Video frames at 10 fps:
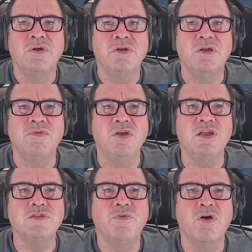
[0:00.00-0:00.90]
giving
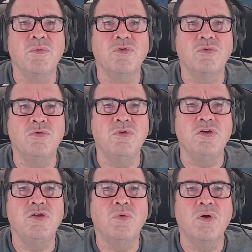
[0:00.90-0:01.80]
each farm its own unique
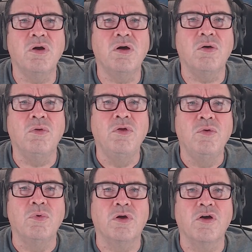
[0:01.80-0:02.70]
URL
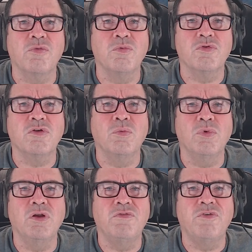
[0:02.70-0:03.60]
where customers can
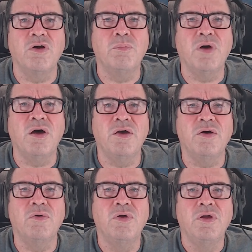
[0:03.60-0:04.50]
read a farm bio